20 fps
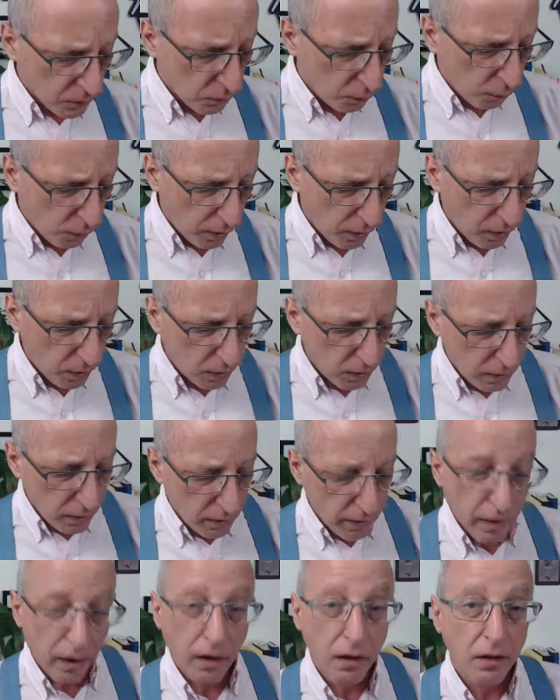Well,
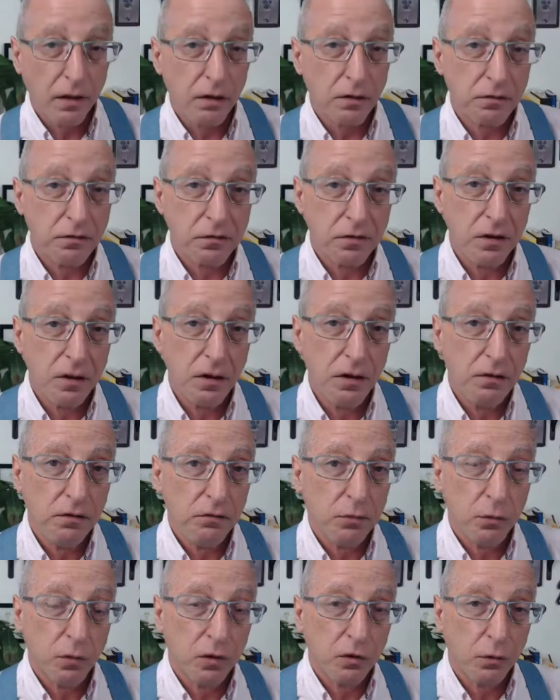
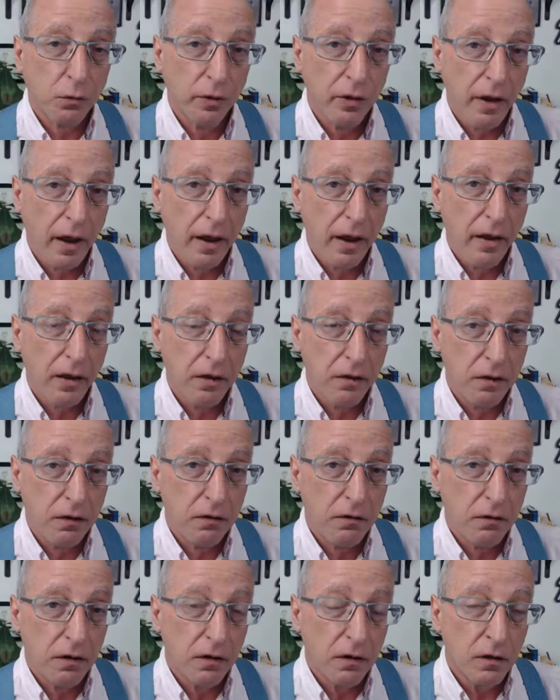LLCs were created